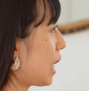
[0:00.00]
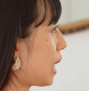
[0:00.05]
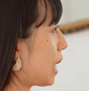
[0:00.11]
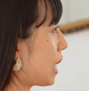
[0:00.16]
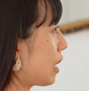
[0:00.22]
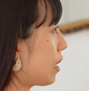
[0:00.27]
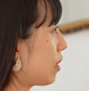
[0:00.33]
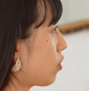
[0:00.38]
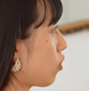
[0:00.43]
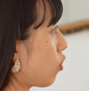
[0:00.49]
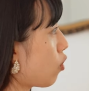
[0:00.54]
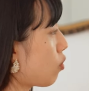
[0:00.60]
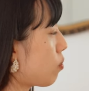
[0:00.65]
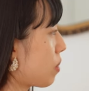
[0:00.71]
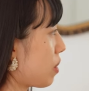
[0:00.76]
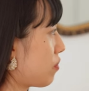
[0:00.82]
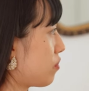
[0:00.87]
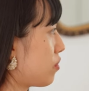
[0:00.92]
and
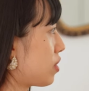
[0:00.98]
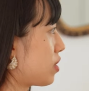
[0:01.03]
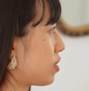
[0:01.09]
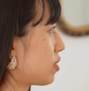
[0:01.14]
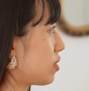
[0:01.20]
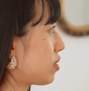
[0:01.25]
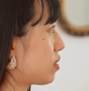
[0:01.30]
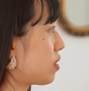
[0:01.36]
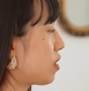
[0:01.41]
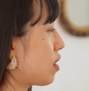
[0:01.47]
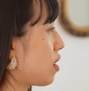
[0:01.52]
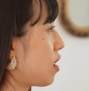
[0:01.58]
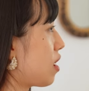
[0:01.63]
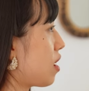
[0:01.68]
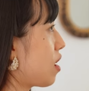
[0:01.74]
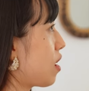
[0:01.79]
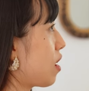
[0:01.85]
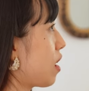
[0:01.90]
all my friends
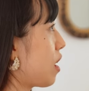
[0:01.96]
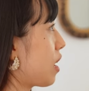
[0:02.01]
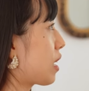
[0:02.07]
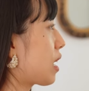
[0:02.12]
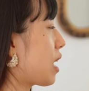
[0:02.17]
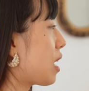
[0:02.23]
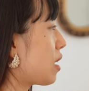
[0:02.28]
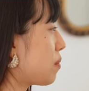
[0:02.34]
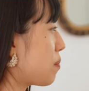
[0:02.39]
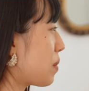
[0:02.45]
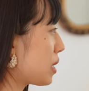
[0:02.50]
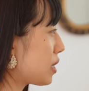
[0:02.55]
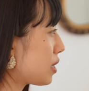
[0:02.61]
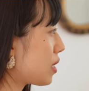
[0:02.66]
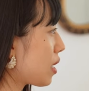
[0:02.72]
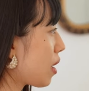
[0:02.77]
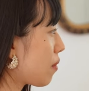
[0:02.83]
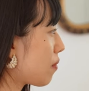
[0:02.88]
are kind of
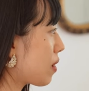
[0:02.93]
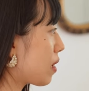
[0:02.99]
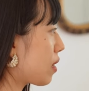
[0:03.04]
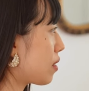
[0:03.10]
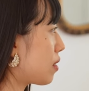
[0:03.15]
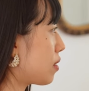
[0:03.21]
messed up.